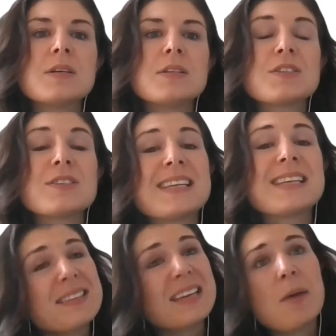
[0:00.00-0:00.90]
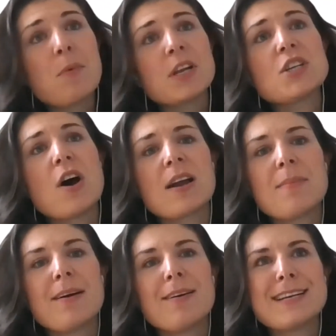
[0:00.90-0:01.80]
So the next thing I want to talk
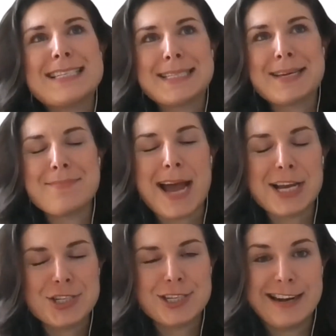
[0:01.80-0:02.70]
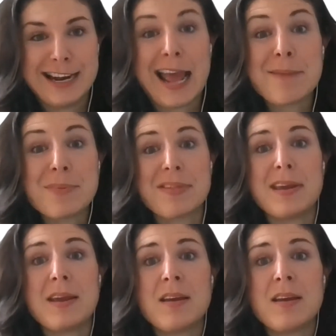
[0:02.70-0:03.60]
about is compassion and empathy.